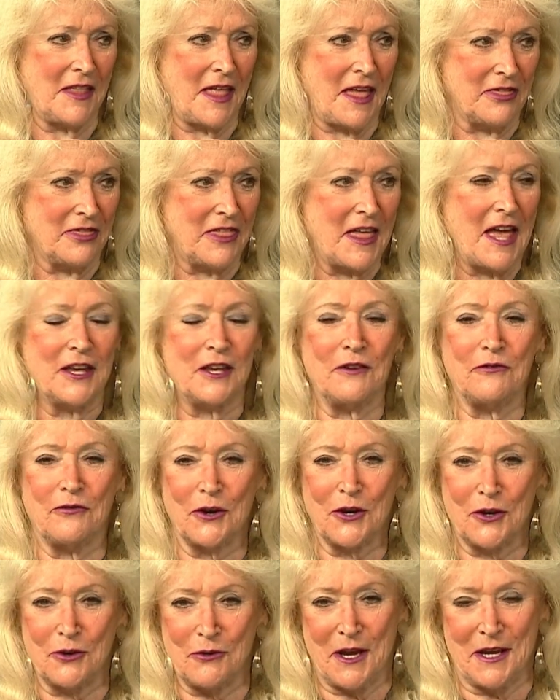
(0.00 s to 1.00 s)
And thank you for
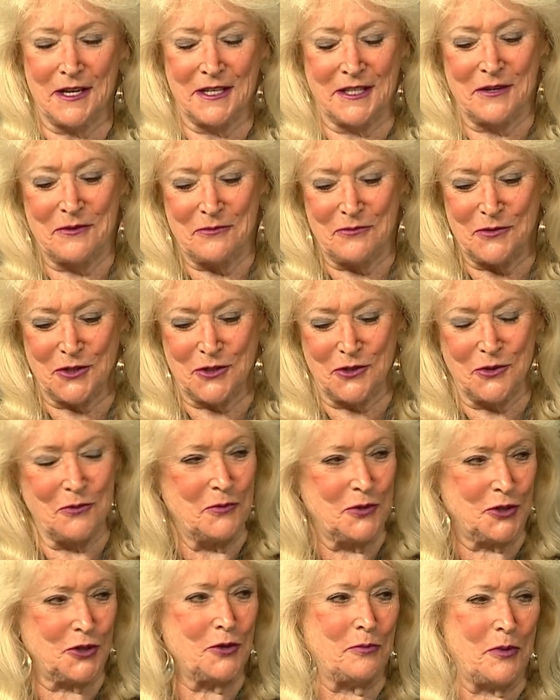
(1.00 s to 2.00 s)
agreeing to
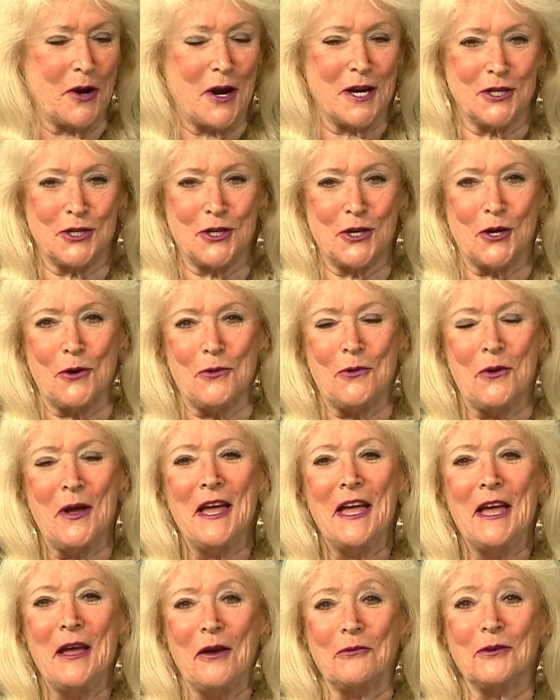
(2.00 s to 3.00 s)
do part two.
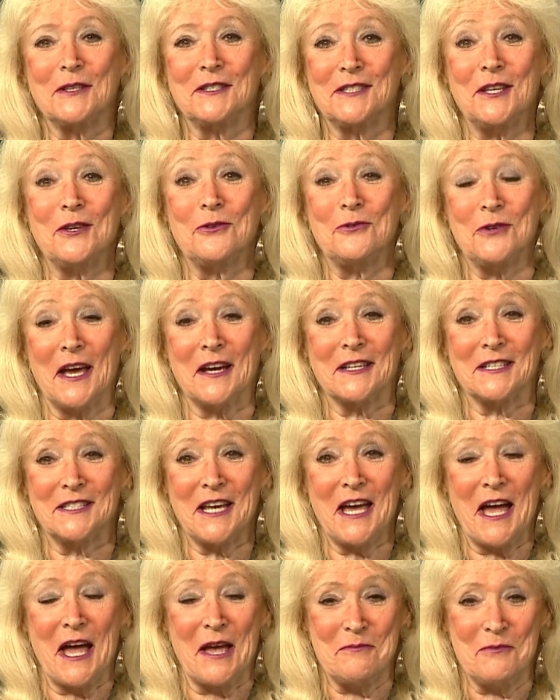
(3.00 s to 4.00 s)
And we'll see you next
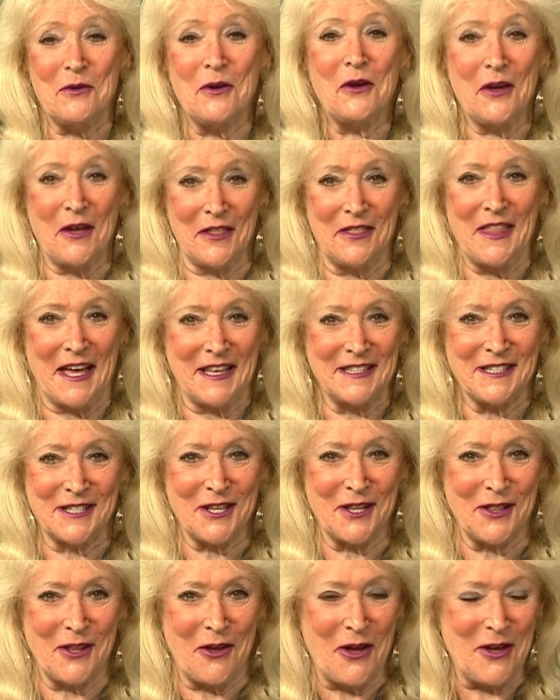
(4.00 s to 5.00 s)
time on That's
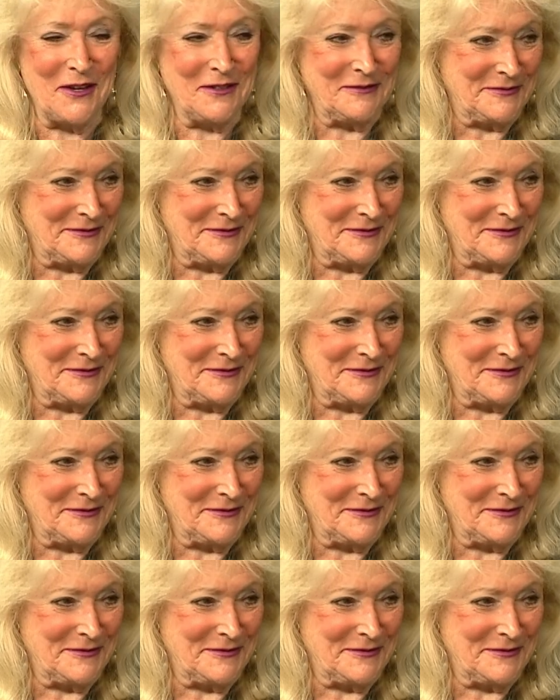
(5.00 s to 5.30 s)
the Law.